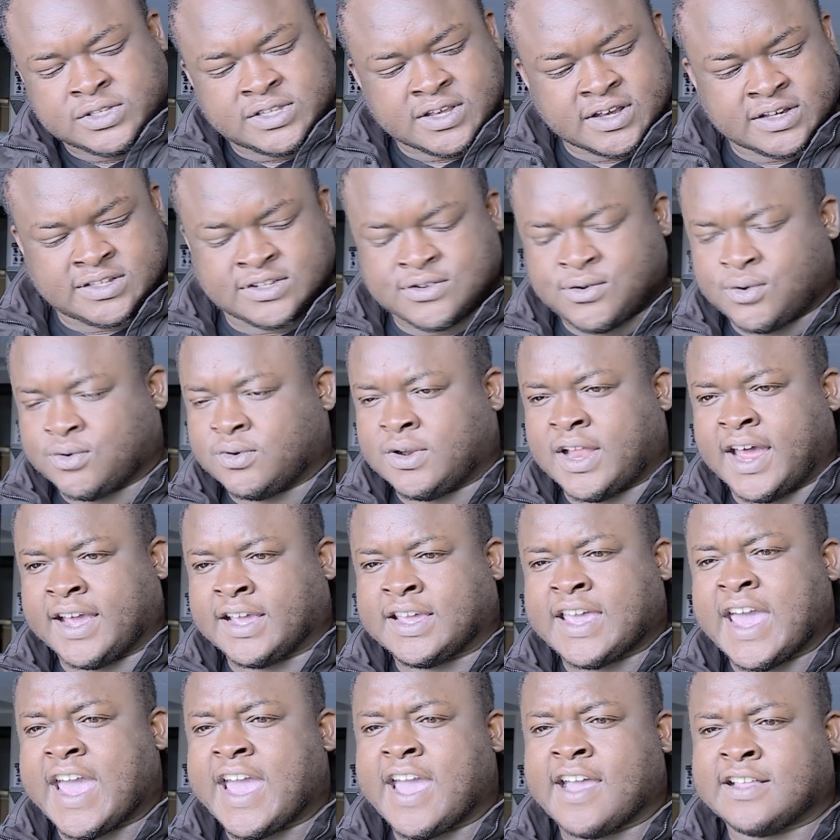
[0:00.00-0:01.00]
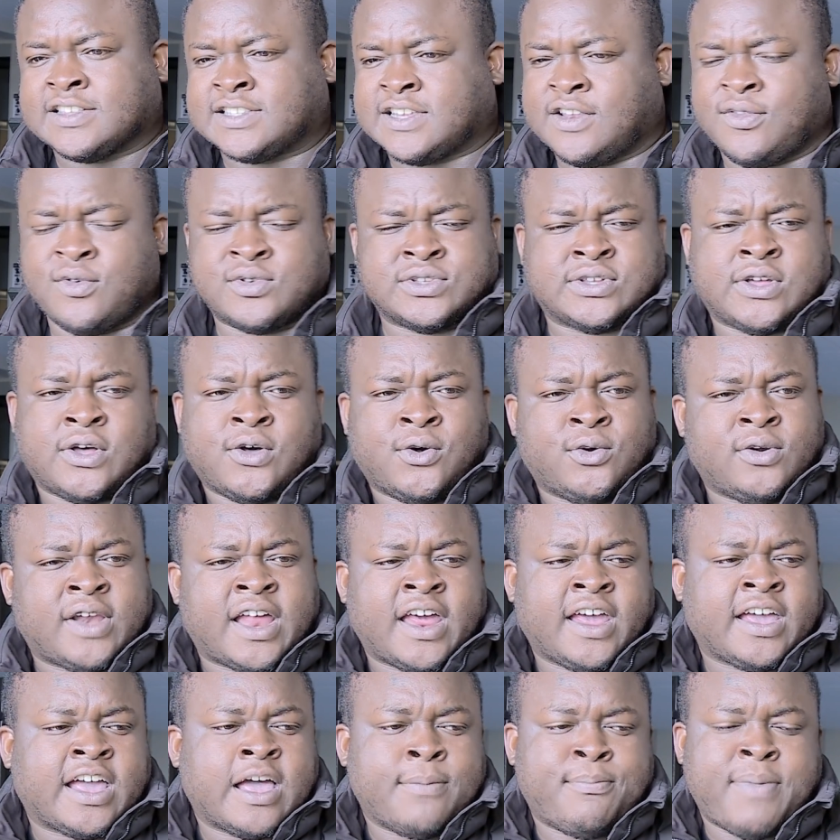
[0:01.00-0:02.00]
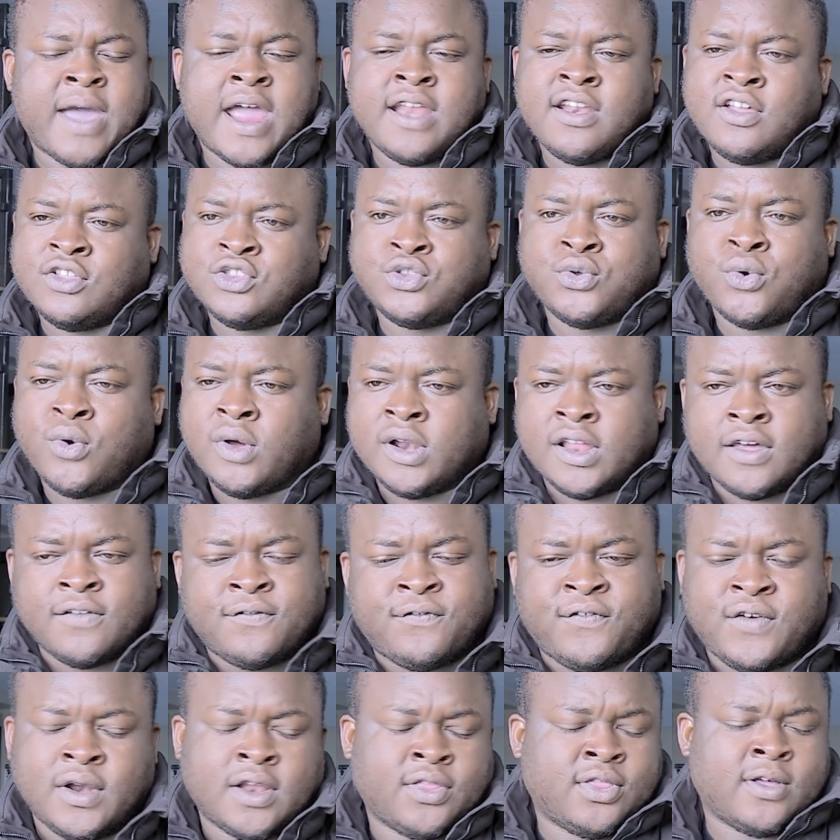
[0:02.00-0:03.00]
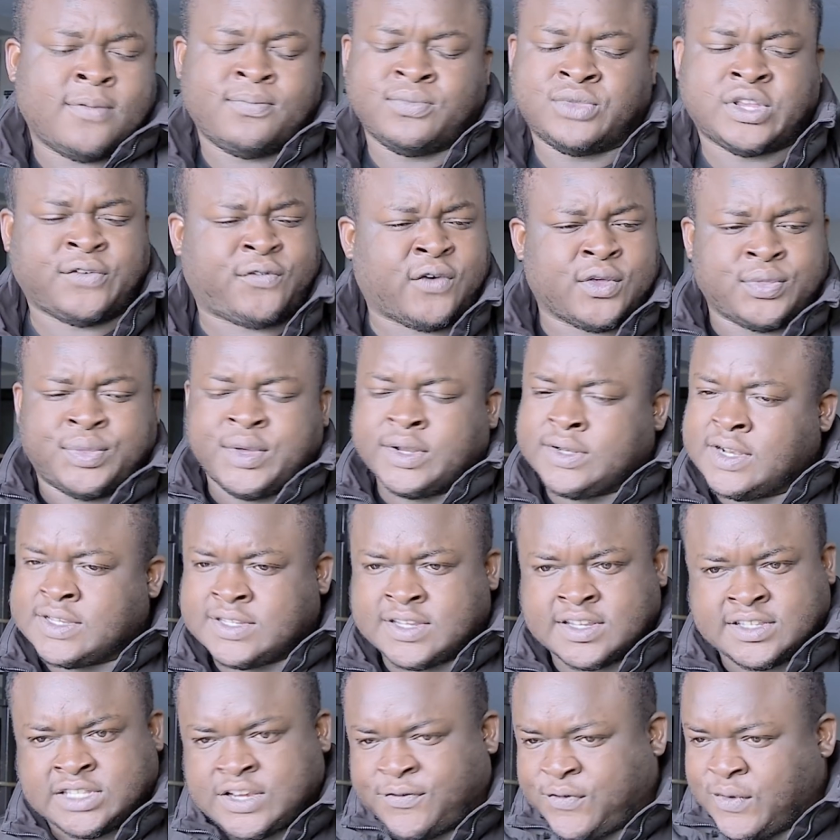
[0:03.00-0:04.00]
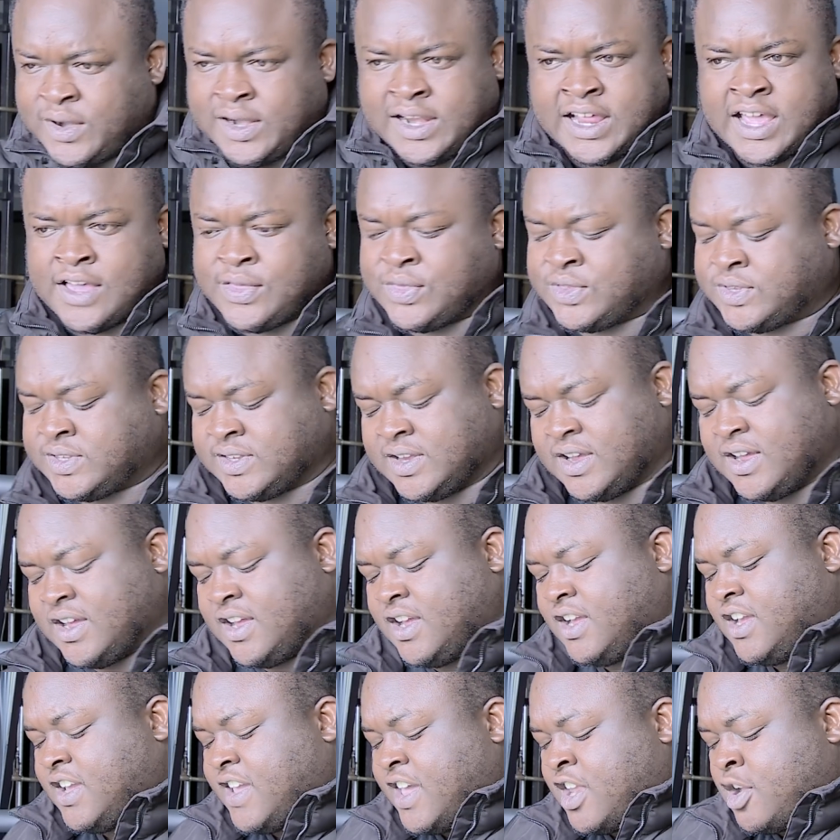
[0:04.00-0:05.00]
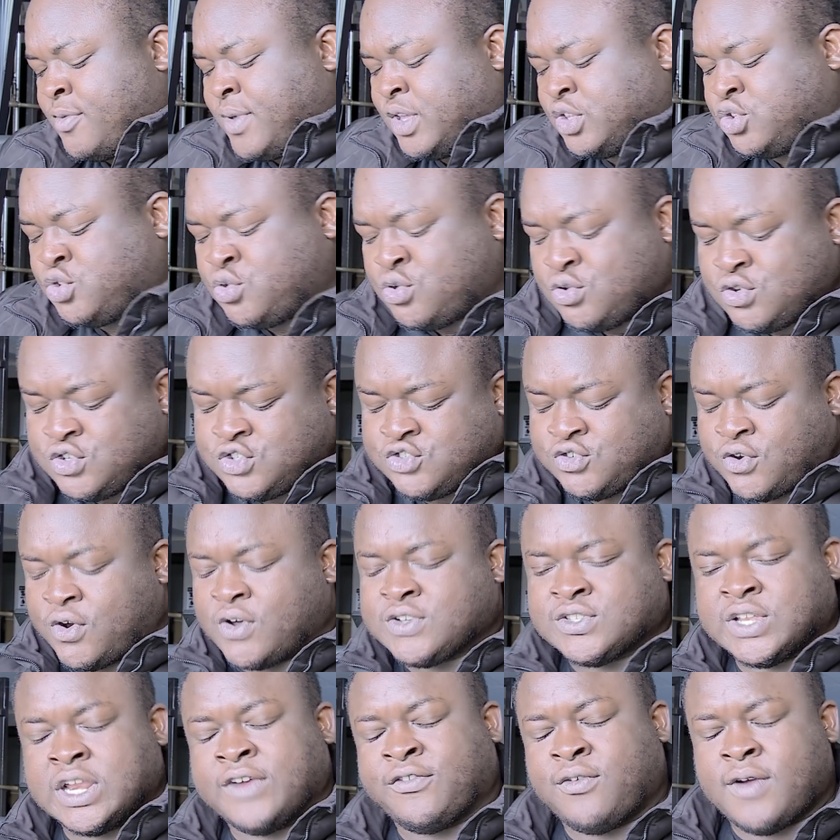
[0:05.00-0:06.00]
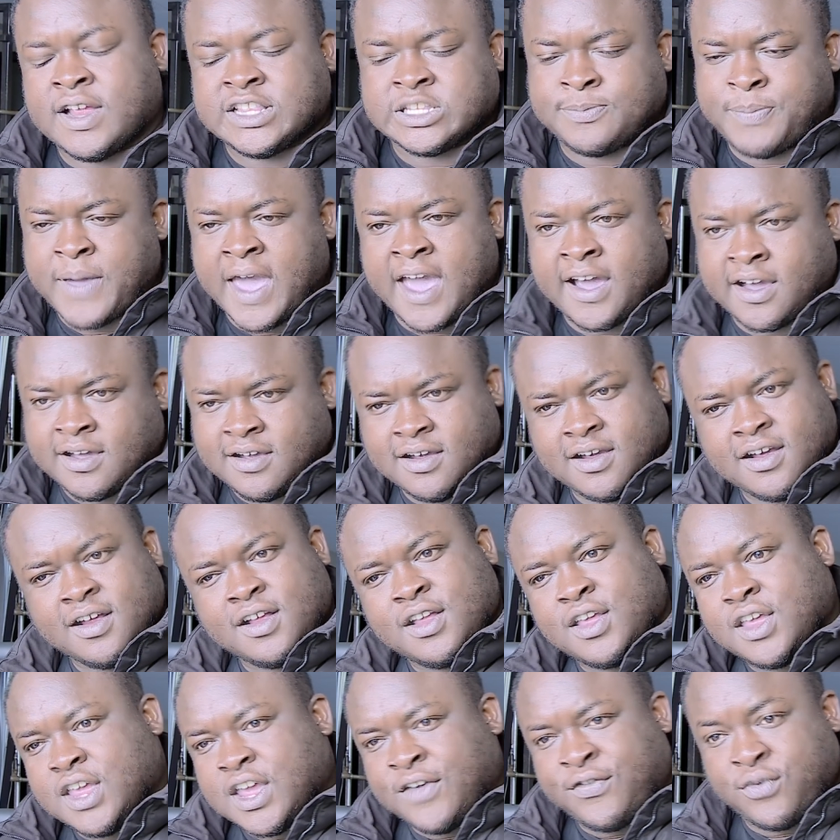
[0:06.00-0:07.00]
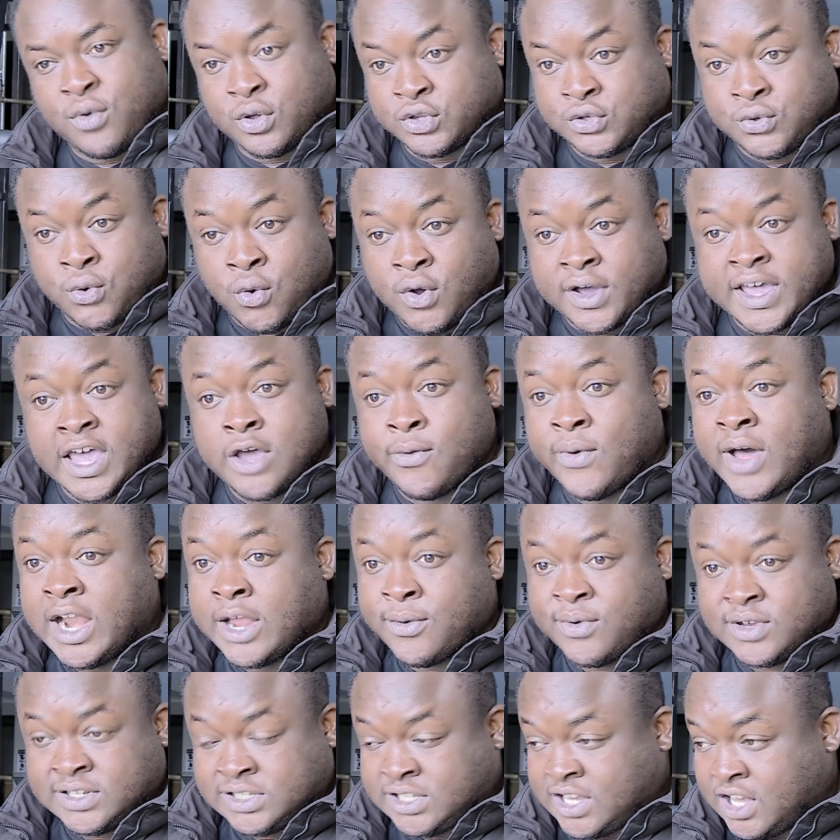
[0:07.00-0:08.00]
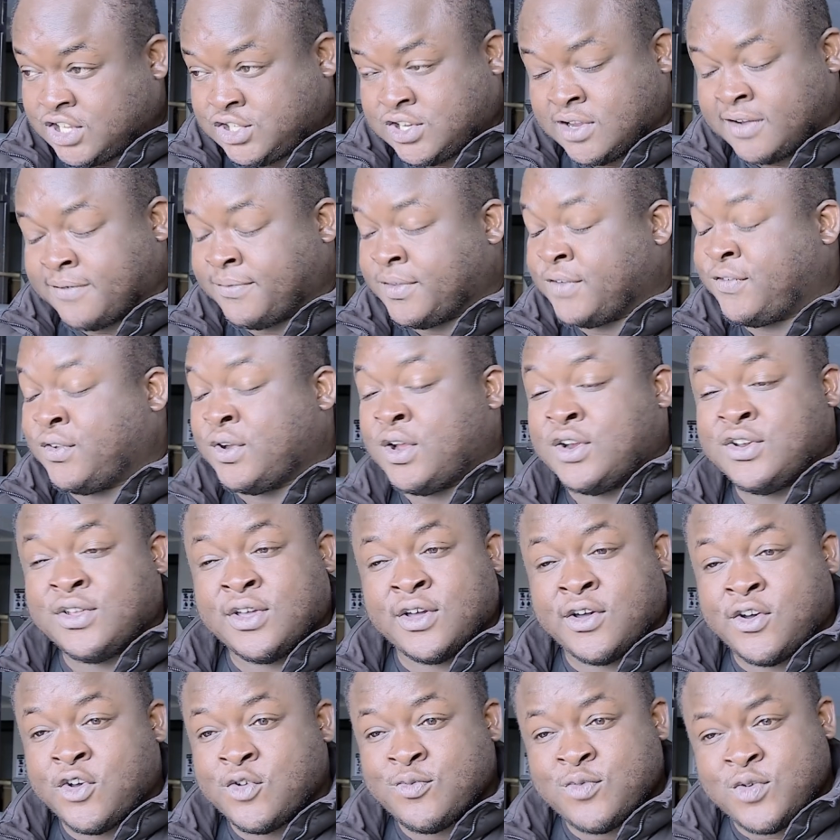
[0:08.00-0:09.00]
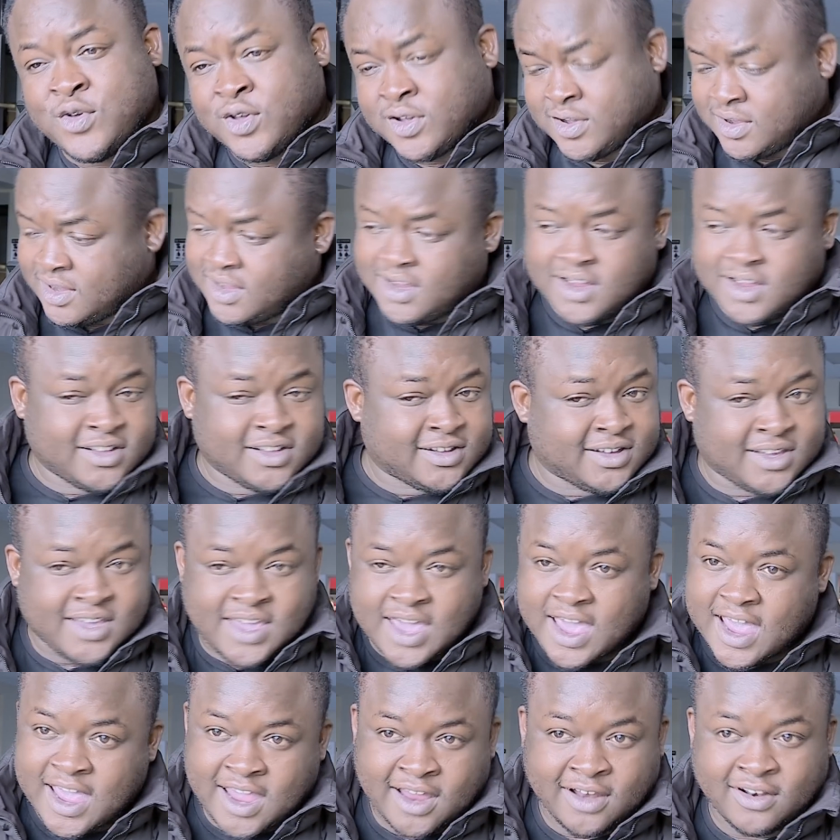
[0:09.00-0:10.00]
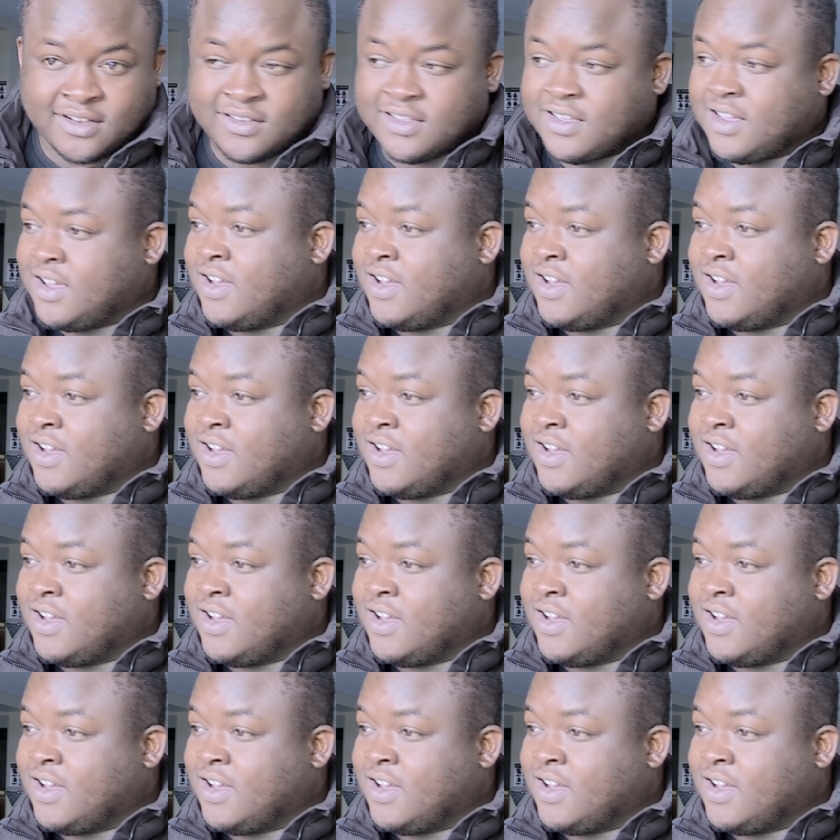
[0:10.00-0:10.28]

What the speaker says: sticks called like canes, and there was a whole like abandoned toilet full of them, different thicknesses, different lengths. It'll be 2 strokes and everyone's back. If you were talking while he was teaching. If you don't do your homework, cane.